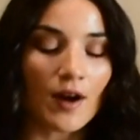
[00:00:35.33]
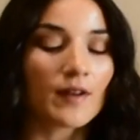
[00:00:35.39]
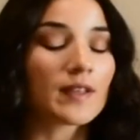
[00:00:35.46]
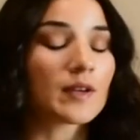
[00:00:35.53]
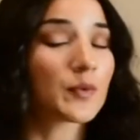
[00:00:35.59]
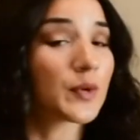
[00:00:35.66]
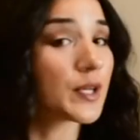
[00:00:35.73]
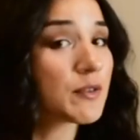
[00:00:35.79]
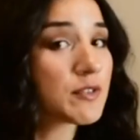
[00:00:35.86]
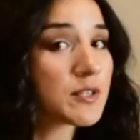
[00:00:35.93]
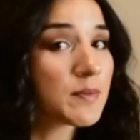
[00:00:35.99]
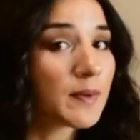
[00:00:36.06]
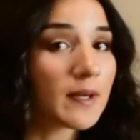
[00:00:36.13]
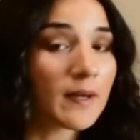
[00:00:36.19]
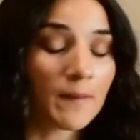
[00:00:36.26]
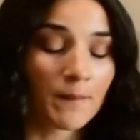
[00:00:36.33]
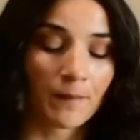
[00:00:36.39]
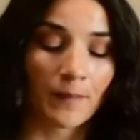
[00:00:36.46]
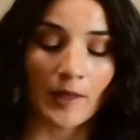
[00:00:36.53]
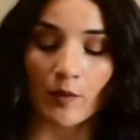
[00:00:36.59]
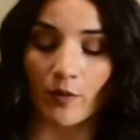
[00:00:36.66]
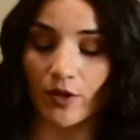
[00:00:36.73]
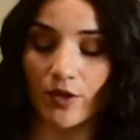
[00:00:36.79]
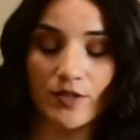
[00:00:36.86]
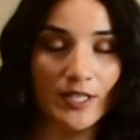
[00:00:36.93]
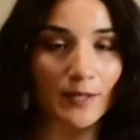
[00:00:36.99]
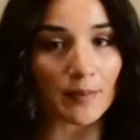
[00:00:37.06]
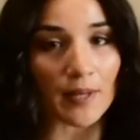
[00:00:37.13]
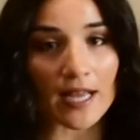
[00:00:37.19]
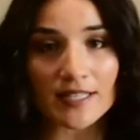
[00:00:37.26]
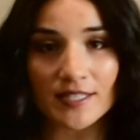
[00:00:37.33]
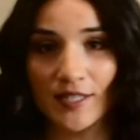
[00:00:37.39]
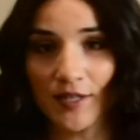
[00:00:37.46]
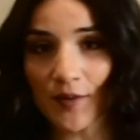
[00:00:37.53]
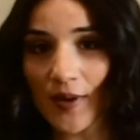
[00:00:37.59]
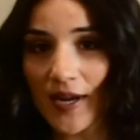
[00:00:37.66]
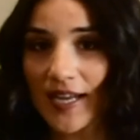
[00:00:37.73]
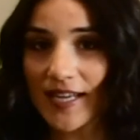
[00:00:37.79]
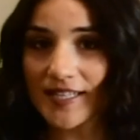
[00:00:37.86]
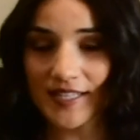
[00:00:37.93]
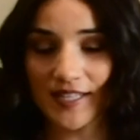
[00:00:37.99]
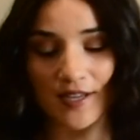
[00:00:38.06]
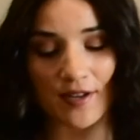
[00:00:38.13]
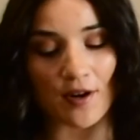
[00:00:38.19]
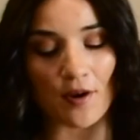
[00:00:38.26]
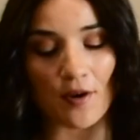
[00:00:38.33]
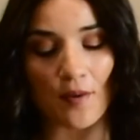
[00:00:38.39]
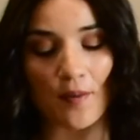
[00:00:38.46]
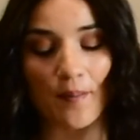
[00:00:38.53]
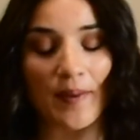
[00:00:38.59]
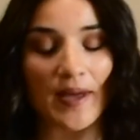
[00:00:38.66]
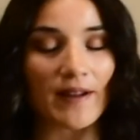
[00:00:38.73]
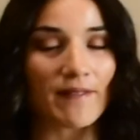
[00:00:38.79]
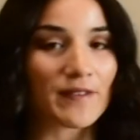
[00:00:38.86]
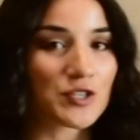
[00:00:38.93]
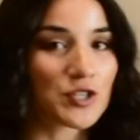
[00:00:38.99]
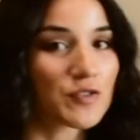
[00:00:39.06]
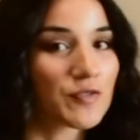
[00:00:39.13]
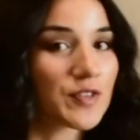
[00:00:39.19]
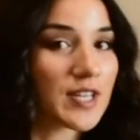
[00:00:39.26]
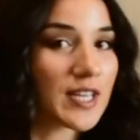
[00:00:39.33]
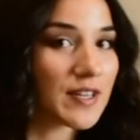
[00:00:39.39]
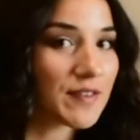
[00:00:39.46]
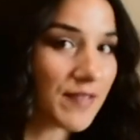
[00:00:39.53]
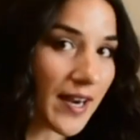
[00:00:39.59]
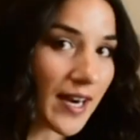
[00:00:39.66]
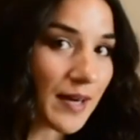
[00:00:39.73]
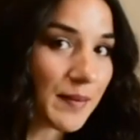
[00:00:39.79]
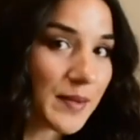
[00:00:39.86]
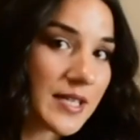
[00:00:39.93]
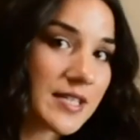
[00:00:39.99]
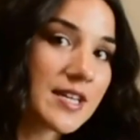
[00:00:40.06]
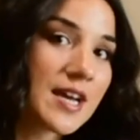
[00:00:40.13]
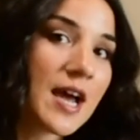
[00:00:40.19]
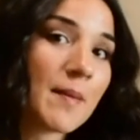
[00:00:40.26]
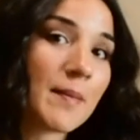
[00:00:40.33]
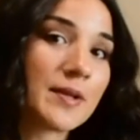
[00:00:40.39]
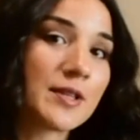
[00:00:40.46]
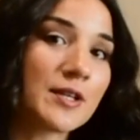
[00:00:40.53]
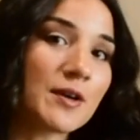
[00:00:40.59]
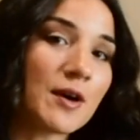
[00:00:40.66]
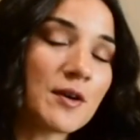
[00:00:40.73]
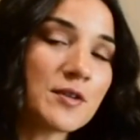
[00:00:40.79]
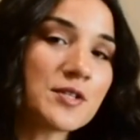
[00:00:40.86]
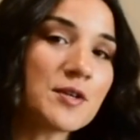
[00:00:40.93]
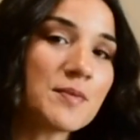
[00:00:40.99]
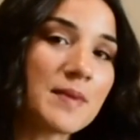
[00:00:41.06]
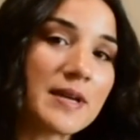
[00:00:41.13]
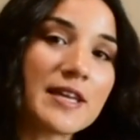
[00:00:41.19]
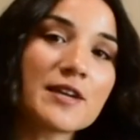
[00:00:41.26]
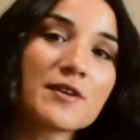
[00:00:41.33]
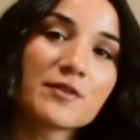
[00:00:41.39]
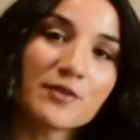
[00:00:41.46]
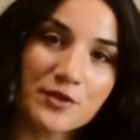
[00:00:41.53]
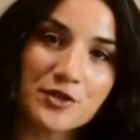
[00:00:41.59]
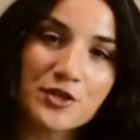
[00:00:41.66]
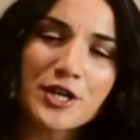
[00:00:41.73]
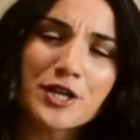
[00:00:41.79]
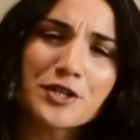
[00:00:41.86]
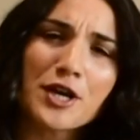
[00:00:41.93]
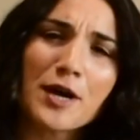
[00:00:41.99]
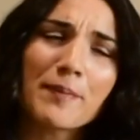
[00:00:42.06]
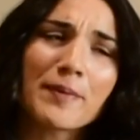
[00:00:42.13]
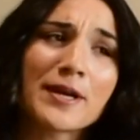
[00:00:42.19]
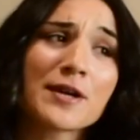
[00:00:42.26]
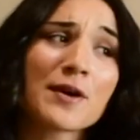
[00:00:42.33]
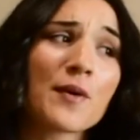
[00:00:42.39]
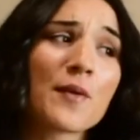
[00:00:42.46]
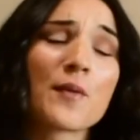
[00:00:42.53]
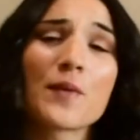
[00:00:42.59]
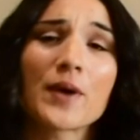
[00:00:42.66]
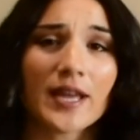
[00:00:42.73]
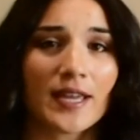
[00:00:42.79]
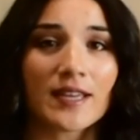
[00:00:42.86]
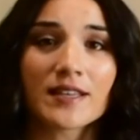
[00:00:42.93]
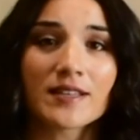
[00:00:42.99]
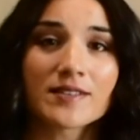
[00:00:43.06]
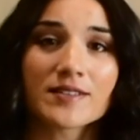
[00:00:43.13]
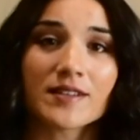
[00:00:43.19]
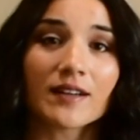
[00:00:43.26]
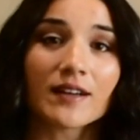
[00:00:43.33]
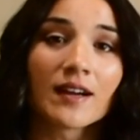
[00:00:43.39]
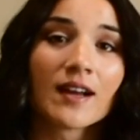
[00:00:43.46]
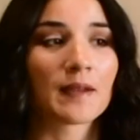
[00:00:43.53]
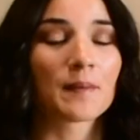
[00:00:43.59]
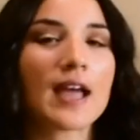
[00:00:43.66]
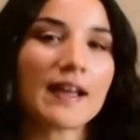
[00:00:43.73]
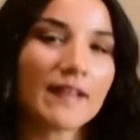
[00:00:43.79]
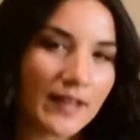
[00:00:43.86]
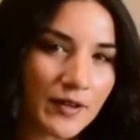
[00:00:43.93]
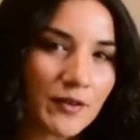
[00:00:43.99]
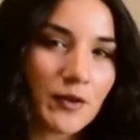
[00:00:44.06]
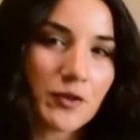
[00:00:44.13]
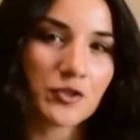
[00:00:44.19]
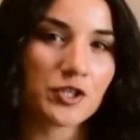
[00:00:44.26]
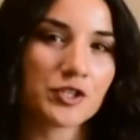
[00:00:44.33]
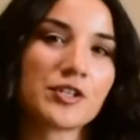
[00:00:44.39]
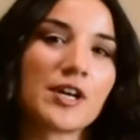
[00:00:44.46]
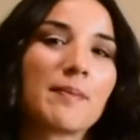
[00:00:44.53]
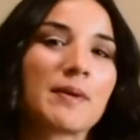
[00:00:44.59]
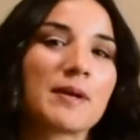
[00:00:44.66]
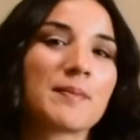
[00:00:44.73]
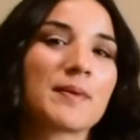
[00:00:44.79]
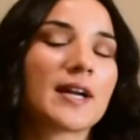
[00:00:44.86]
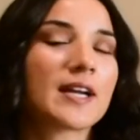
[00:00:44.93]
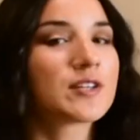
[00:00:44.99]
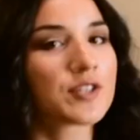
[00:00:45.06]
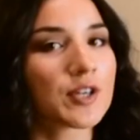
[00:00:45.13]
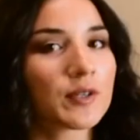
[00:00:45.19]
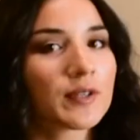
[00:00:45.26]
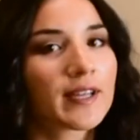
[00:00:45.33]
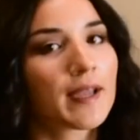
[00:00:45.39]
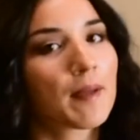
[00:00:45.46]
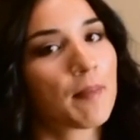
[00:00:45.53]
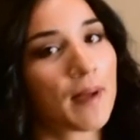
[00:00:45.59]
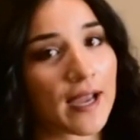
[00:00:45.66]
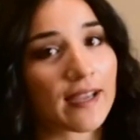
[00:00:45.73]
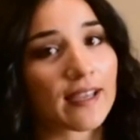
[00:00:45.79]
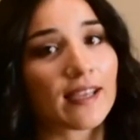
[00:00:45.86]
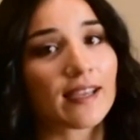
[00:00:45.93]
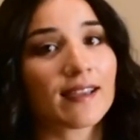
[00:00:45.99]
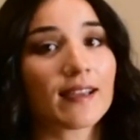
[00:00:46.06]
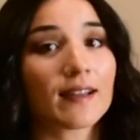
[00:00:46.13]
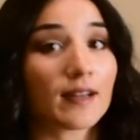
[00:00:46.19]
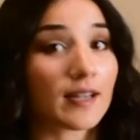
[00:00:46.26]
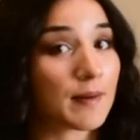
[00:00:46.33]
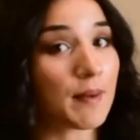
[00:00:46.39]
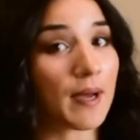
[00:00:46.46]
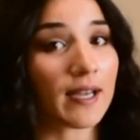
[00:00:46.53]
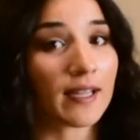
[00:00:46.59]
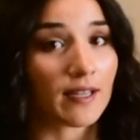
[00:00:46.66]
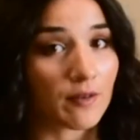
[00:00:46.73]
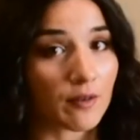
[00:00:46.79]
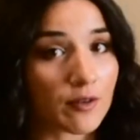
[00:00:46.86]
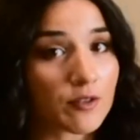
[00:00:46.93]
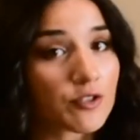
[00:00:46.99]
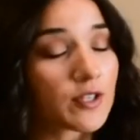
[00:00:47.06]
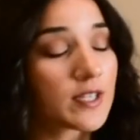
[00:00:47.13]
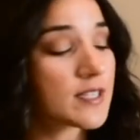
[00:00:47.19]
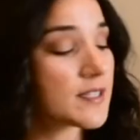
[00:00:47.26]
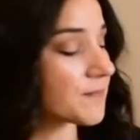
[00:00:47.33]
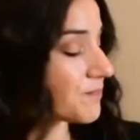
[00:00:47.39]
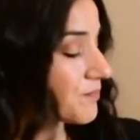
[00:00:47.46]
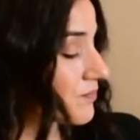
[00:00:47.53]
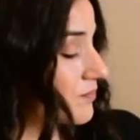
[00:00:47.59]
are they reusable, reducing plastic waste, you know, beneficial for the environment, but they're also making grocery shopping way easier. Yeah, I like grocery shopping, but I don't like packing and unpacking groceries.